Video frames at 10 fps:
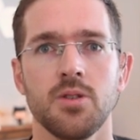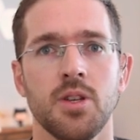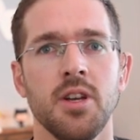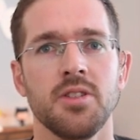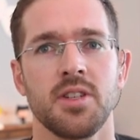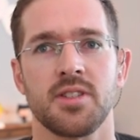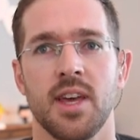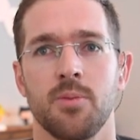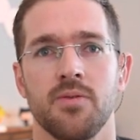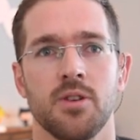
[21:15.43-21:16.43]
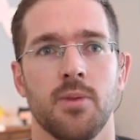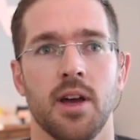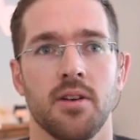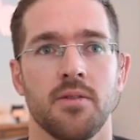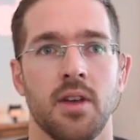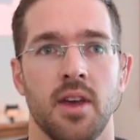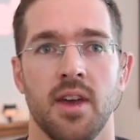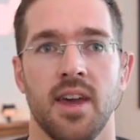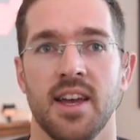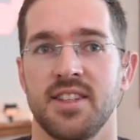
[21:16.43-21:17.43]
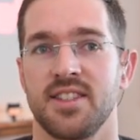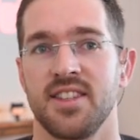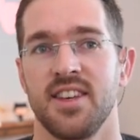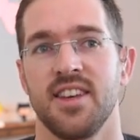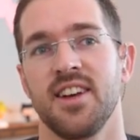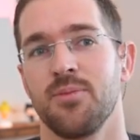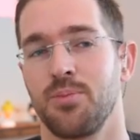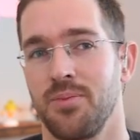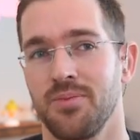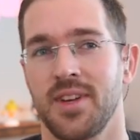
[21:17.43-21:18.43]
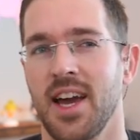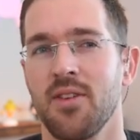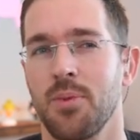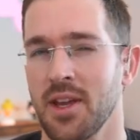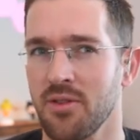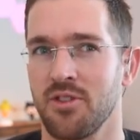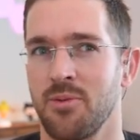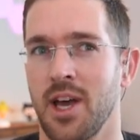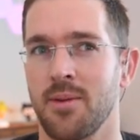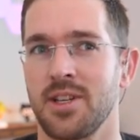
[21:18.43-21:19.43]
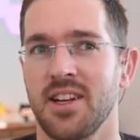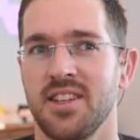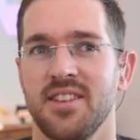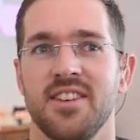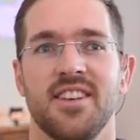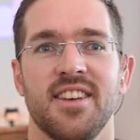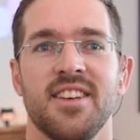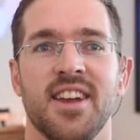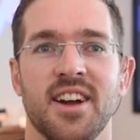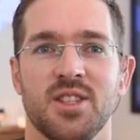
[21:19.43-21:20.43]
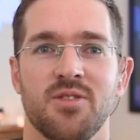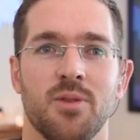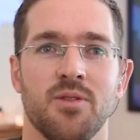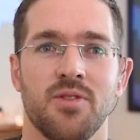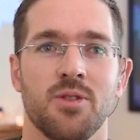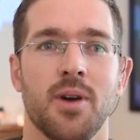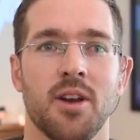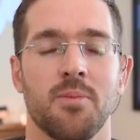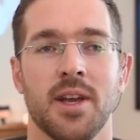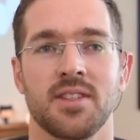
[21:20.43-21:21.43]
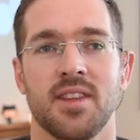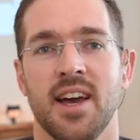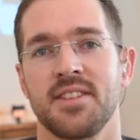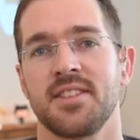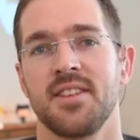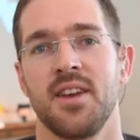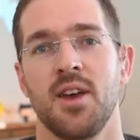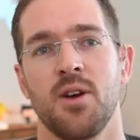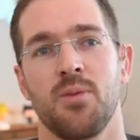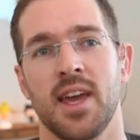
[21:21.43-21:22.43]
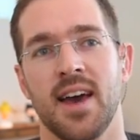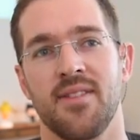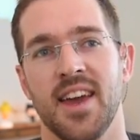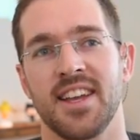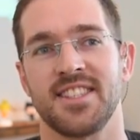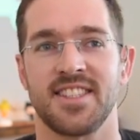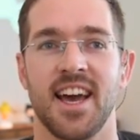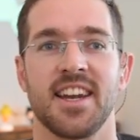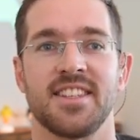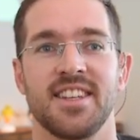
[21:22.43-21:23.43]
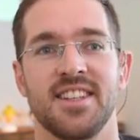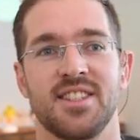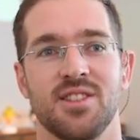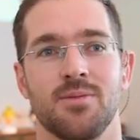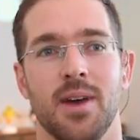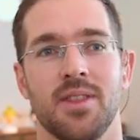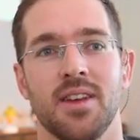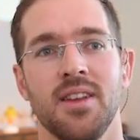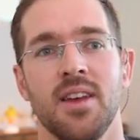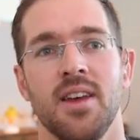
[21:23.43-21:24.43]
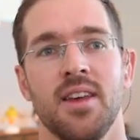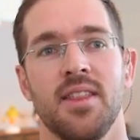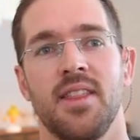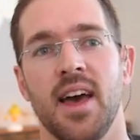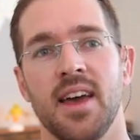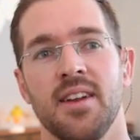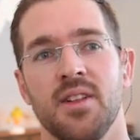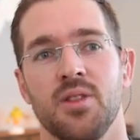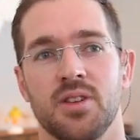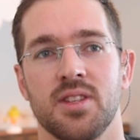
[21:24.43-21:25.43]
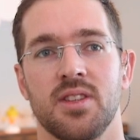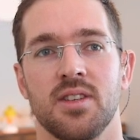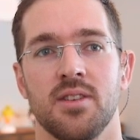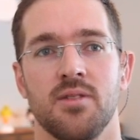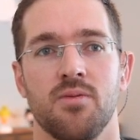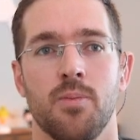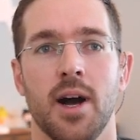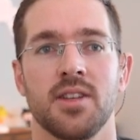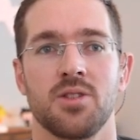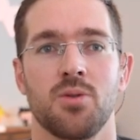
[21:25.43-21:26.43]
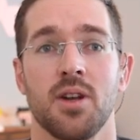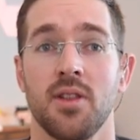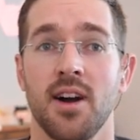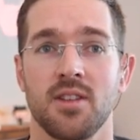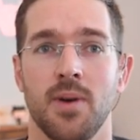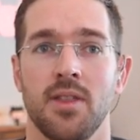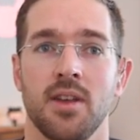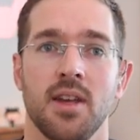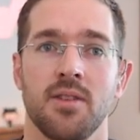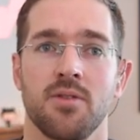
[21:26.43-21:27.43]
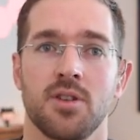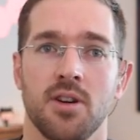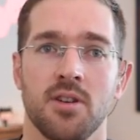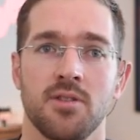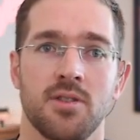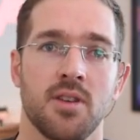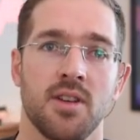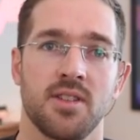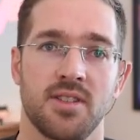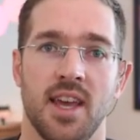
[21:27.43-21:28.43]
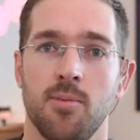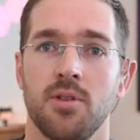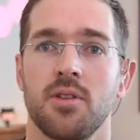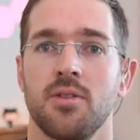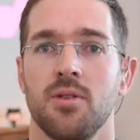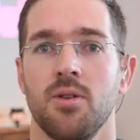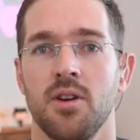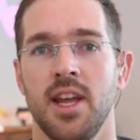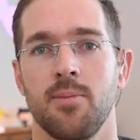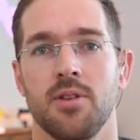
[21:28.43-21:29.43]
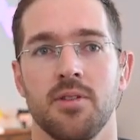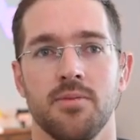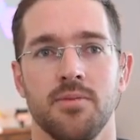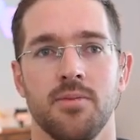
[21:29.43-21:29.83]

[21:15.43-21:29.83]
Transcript: So here's an example view model. It's kind of a plain old Ruby object, inherits from a view model base class. We have a status instance method that looks at the repository locked method and returns disabled or enabled.